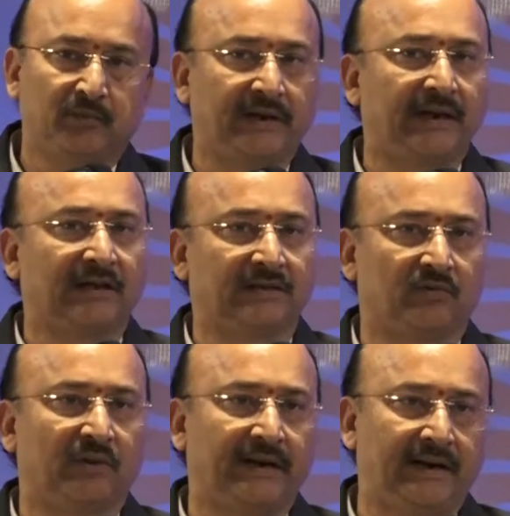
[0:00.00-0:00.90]
putting another
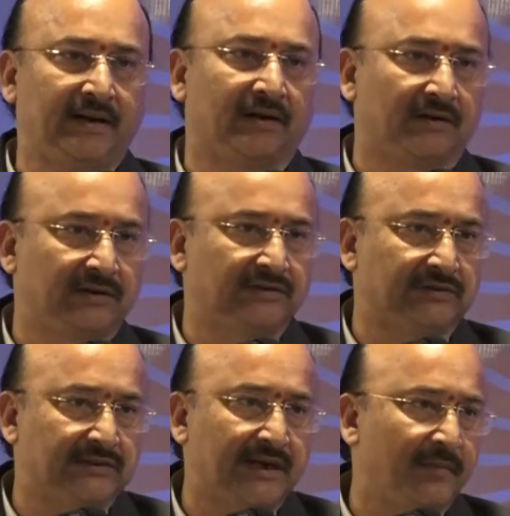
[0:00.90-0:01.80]
warranty or
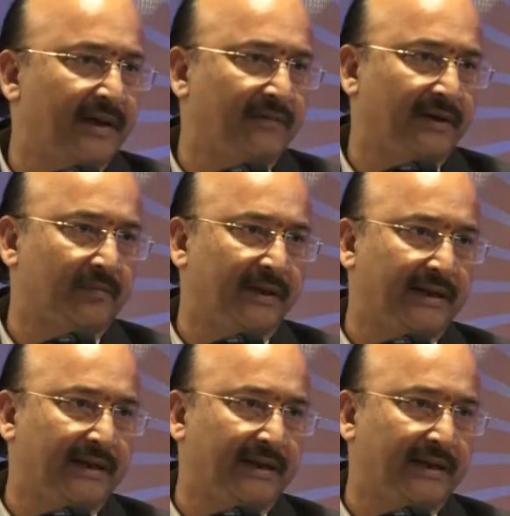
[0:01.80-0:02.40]
condition that may affect my